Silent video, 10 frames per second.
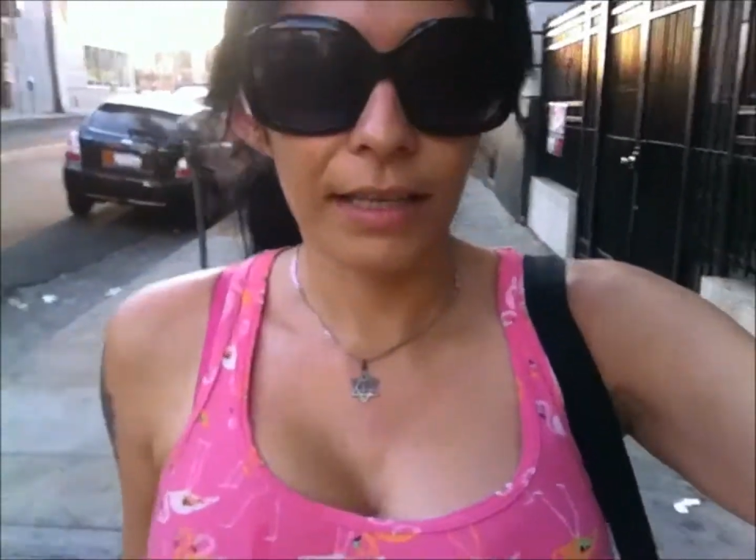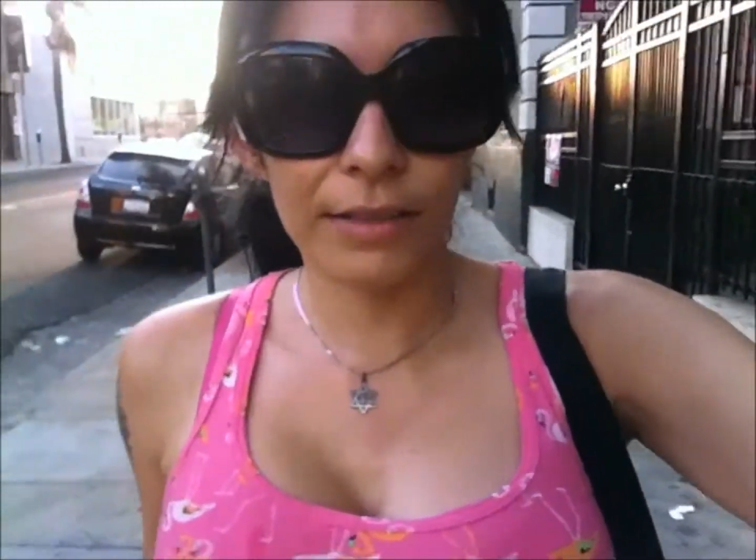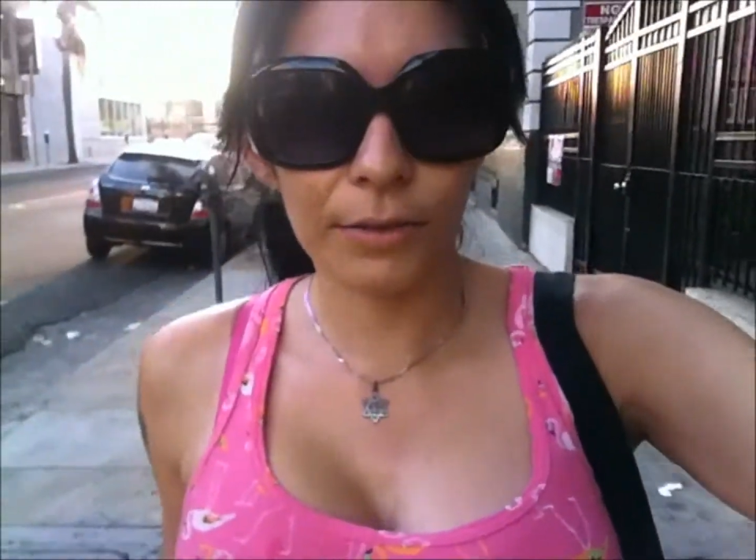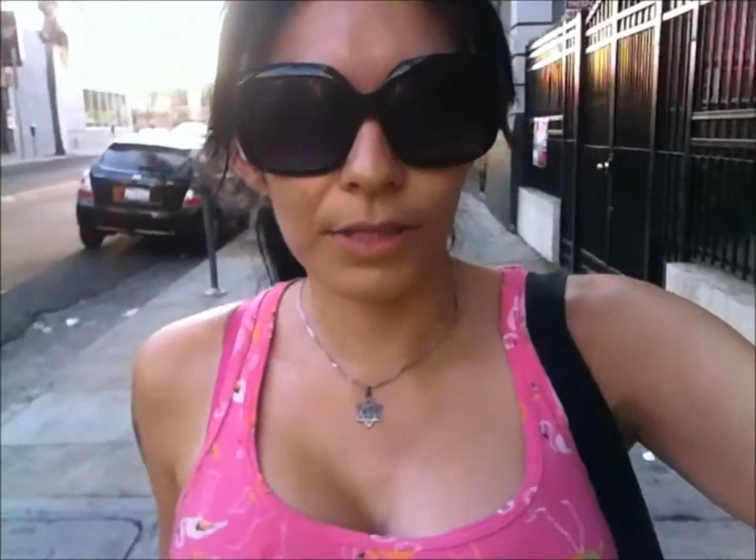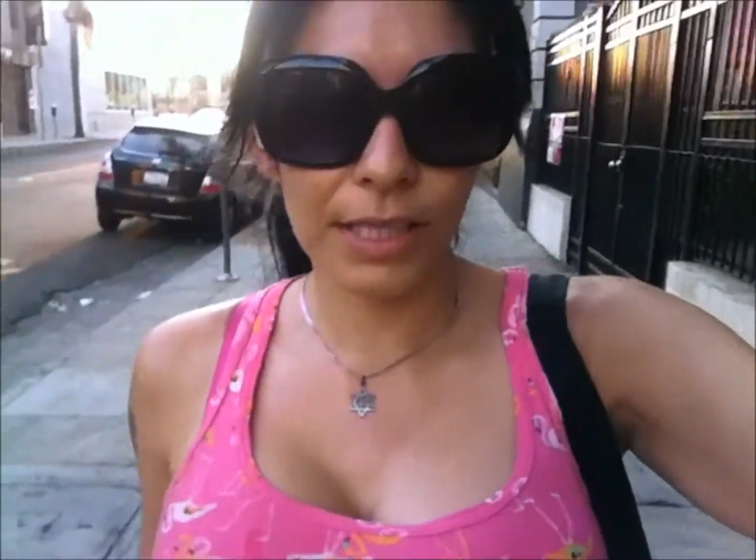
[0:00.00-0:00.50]

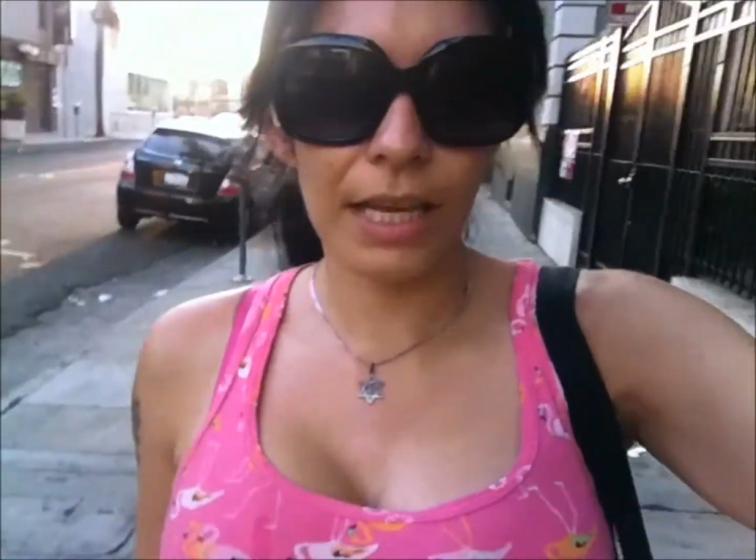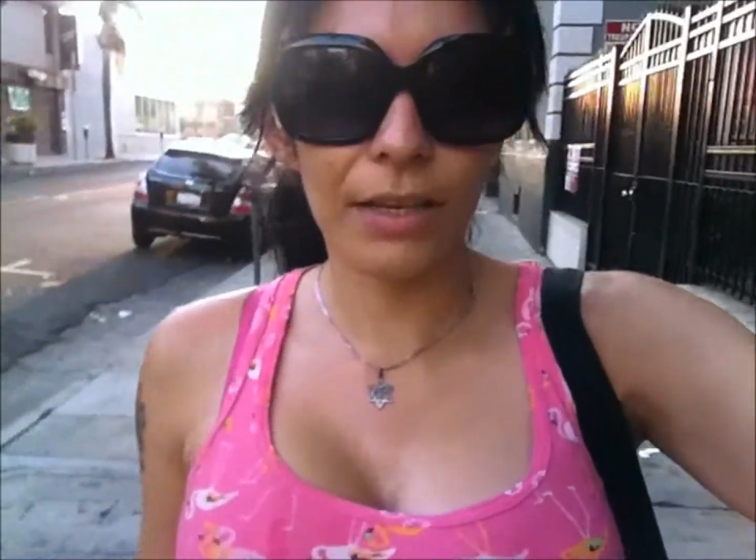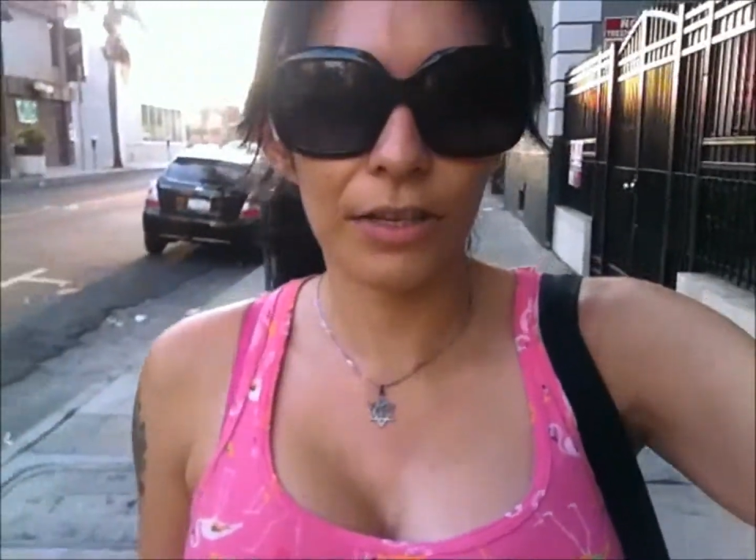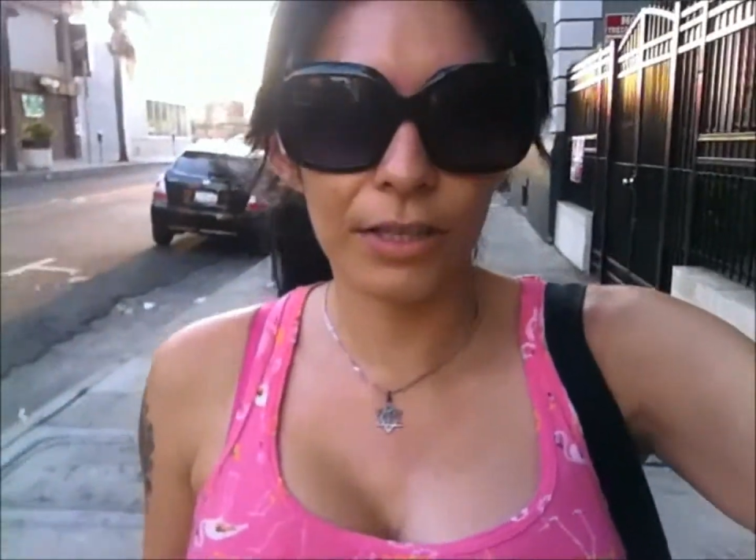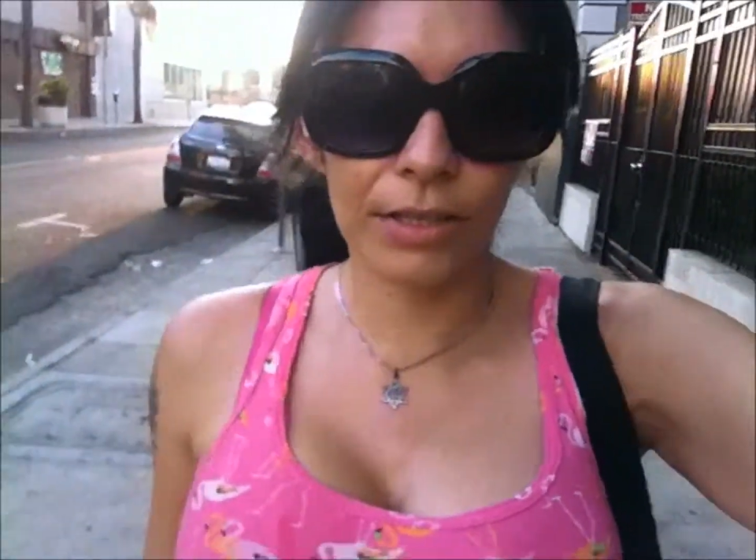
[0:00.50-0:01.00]

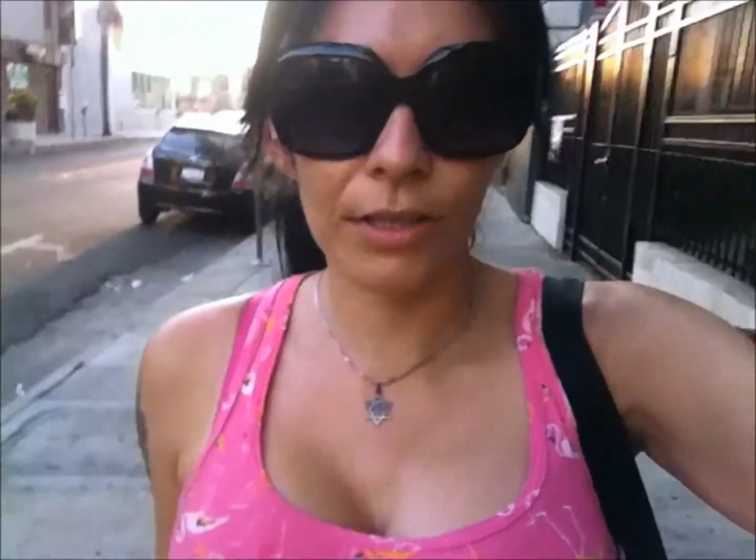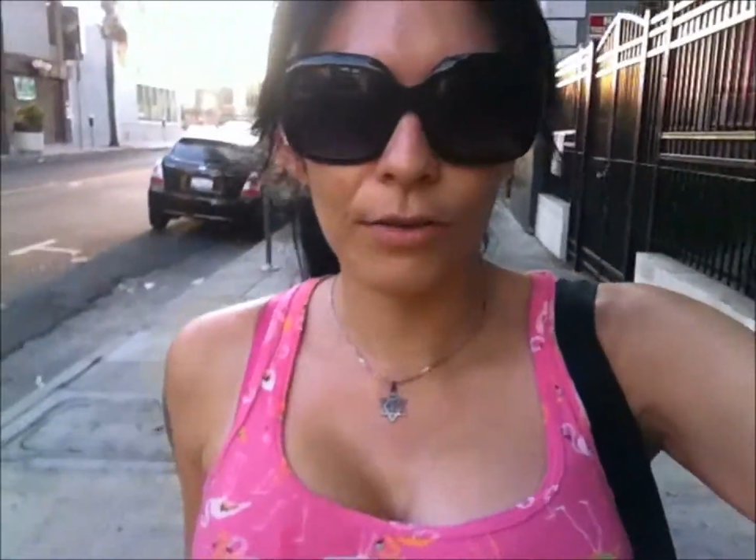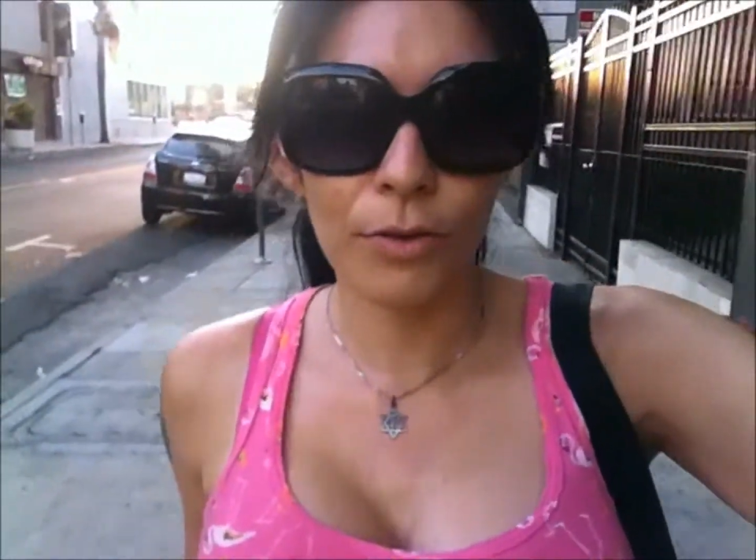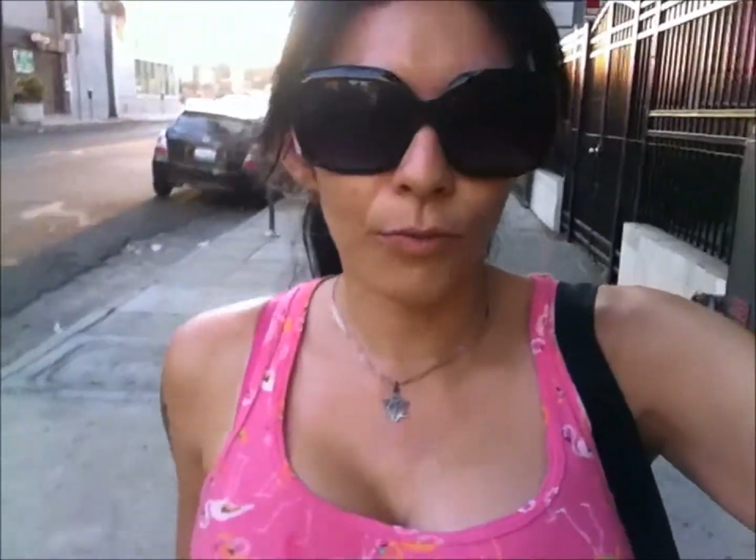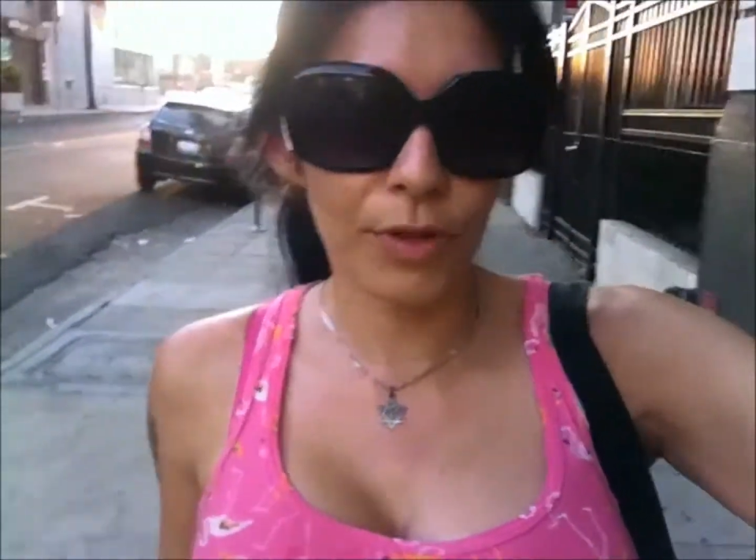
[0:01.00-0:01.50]
association
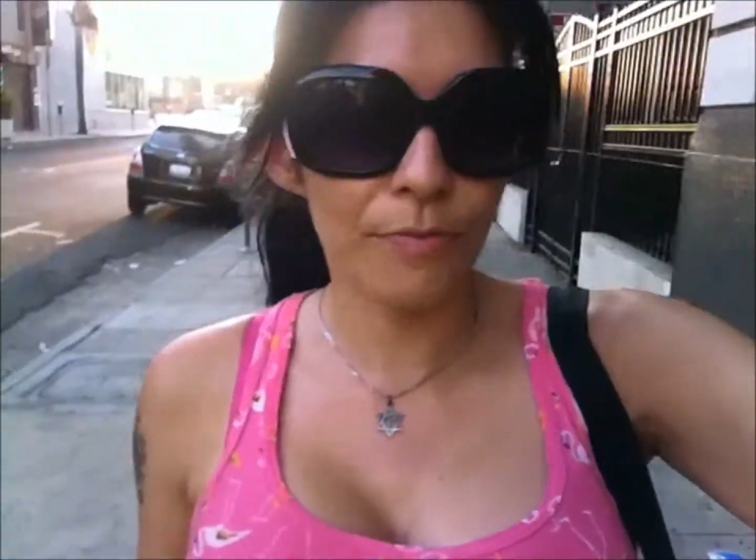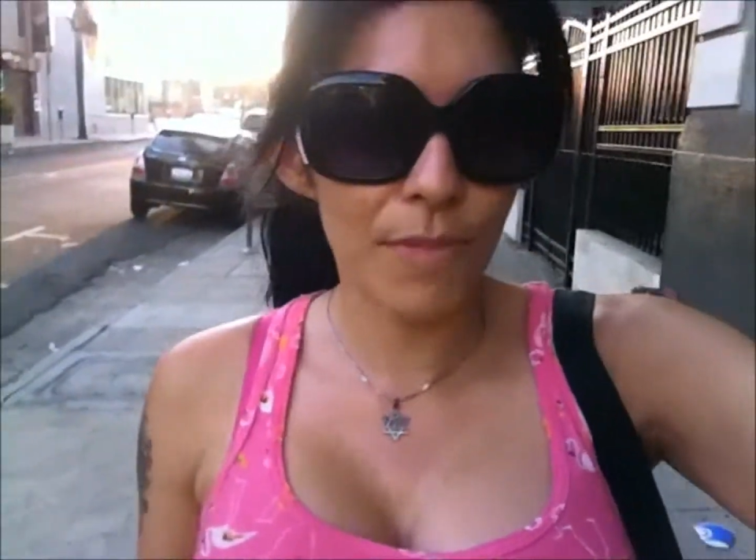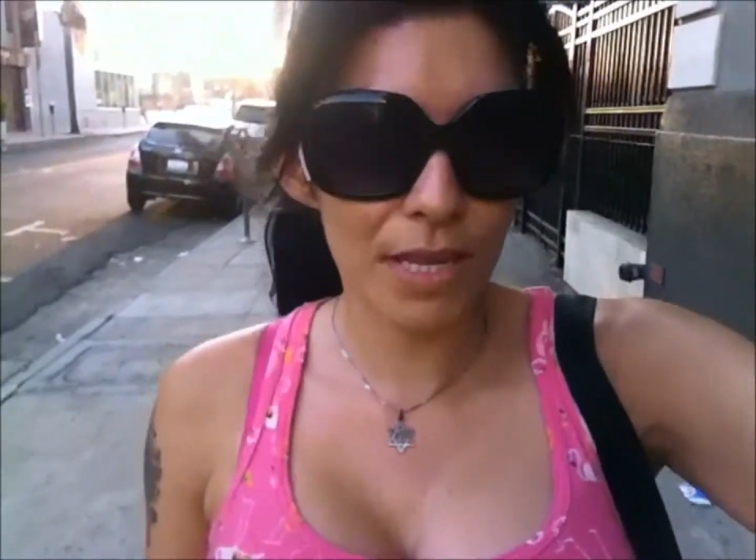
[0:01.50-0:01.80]
with